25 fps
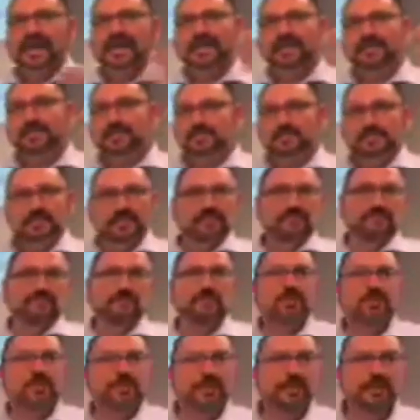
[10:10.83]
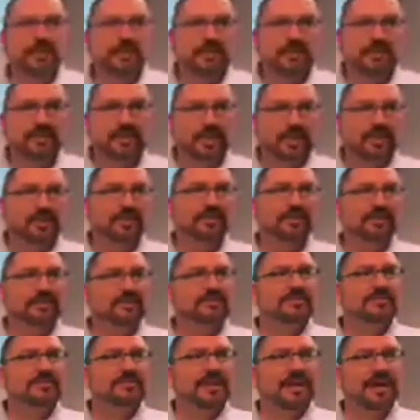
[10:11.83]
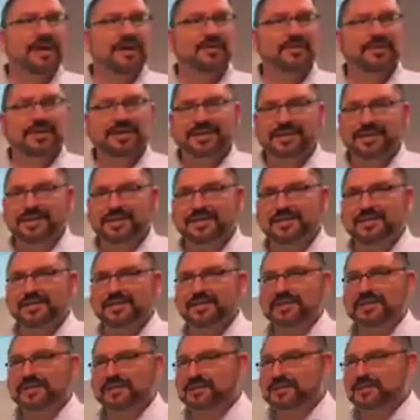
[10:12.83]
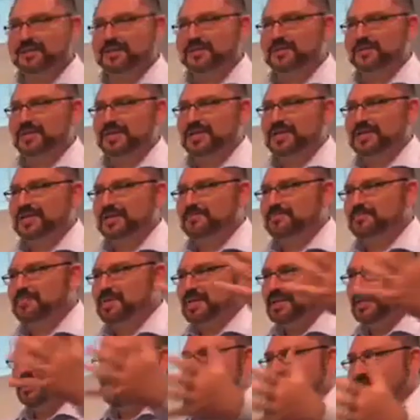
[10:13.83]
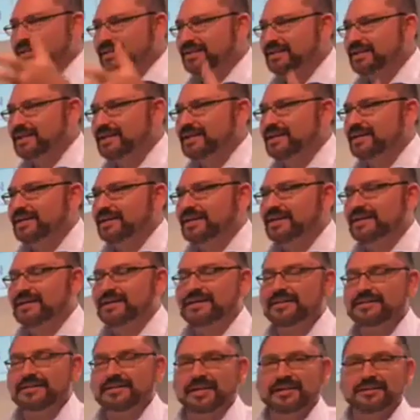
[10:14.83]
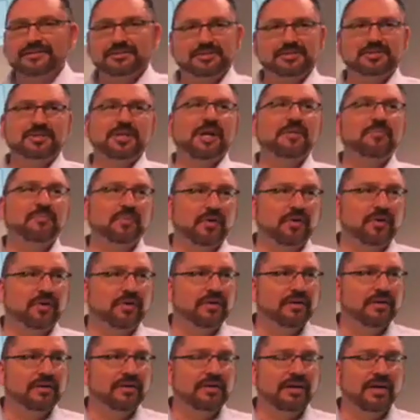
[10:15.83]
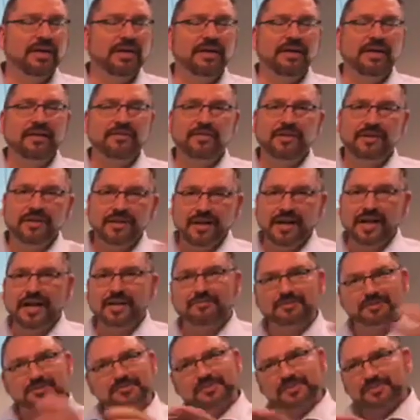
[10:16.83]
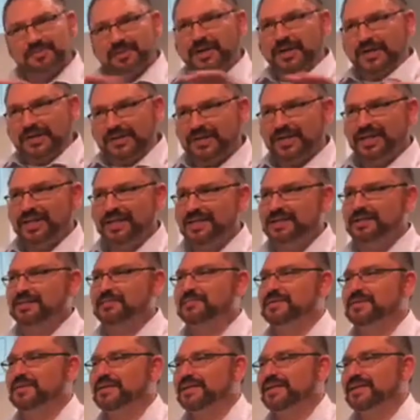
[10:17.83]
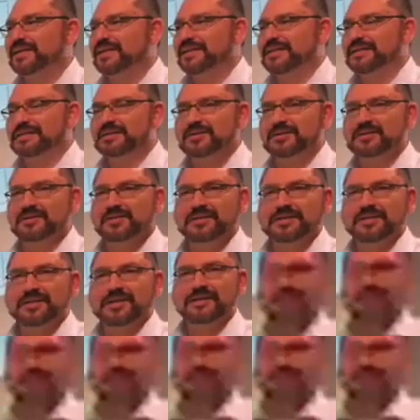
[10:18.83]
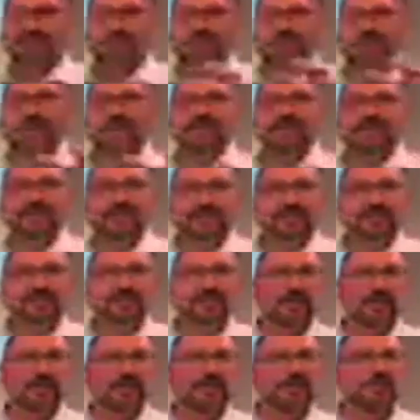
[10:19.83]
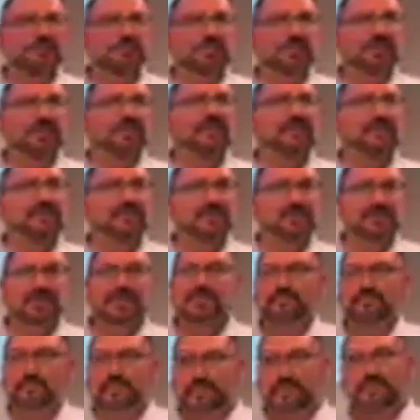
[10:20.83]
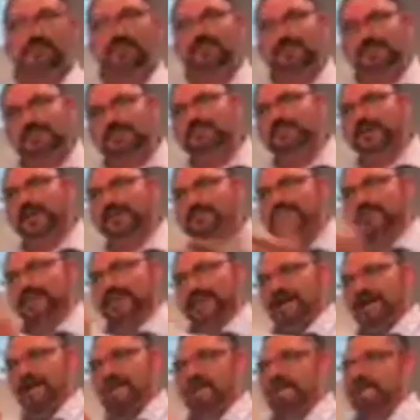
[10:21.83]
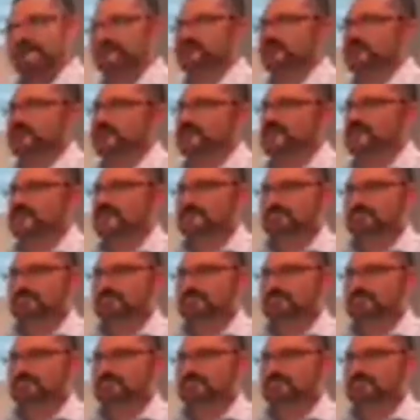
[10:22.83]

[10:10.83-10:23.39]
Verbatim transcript: and he spent forty years out in, you know, Midian uh, as a shepherd. And I think God was preparing him. You know, he got probably had to deal with all these bleeding sheep. Well, he was about to have some